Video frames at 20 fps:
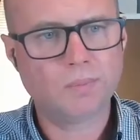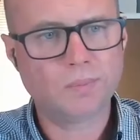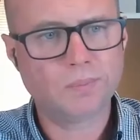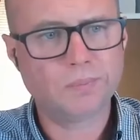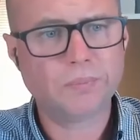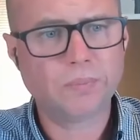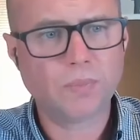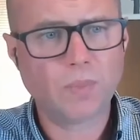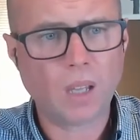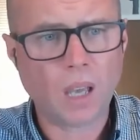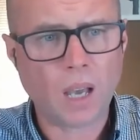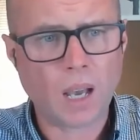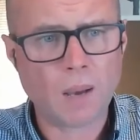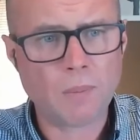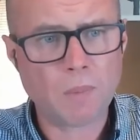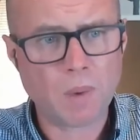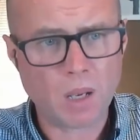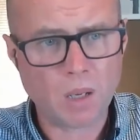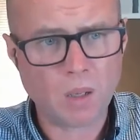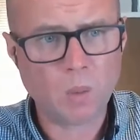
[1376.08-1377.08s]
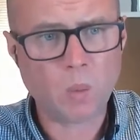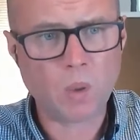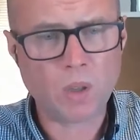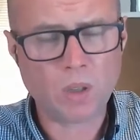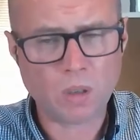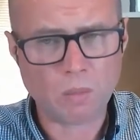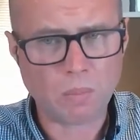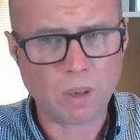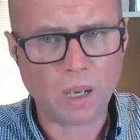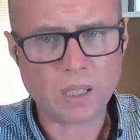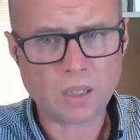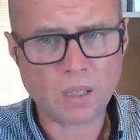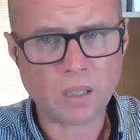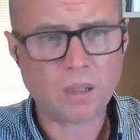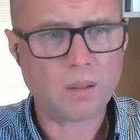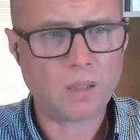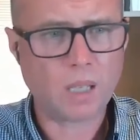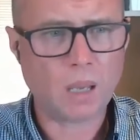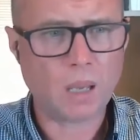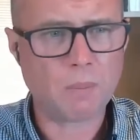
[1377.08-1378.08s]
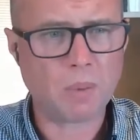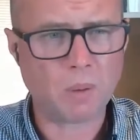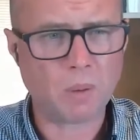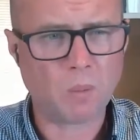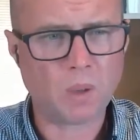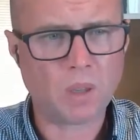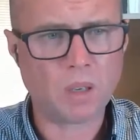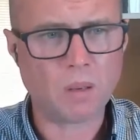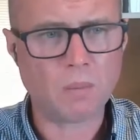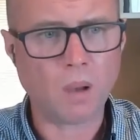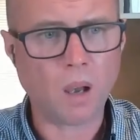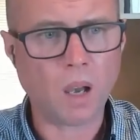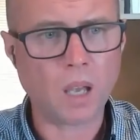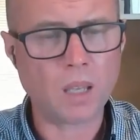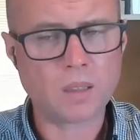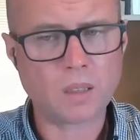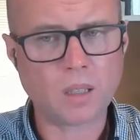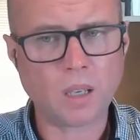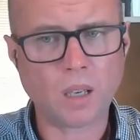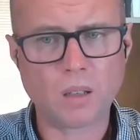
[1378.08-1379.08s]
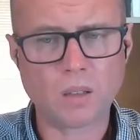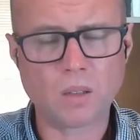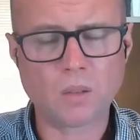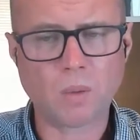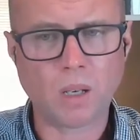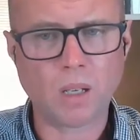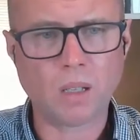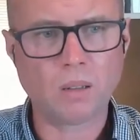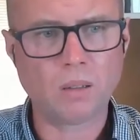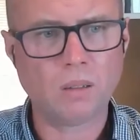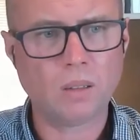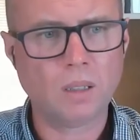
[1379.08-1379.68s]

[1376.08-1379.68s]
mm -hmm. um, with your budget, uh, but with your mindset as well